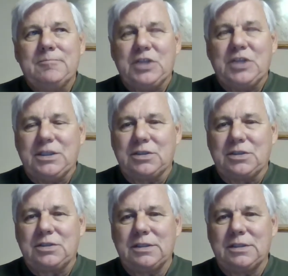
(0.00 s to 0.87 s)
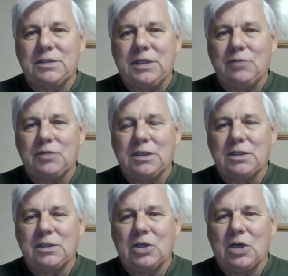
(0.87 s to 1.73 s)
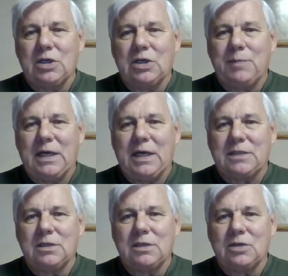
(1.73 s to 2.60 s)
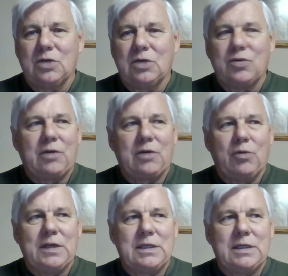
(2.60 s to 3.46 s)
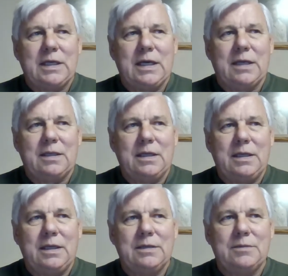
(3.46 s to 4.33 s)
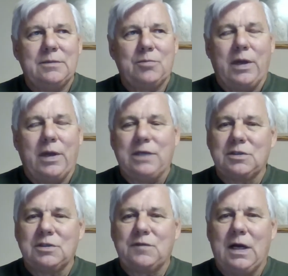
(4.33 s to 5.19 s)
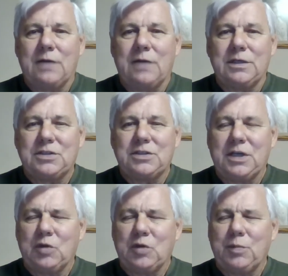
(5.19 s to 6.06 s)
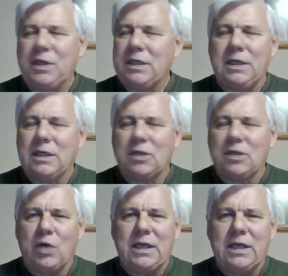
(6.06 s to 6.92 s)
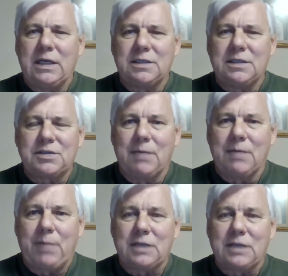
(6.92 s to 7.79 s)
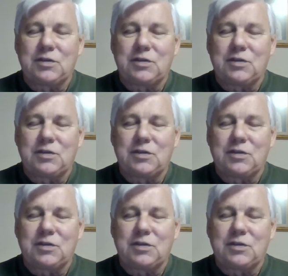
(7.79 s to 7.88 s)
Jesus, as he was in the garden about to undergo that horrific death, he prayed to his father, and he said, "If there be any other way, let this cup pass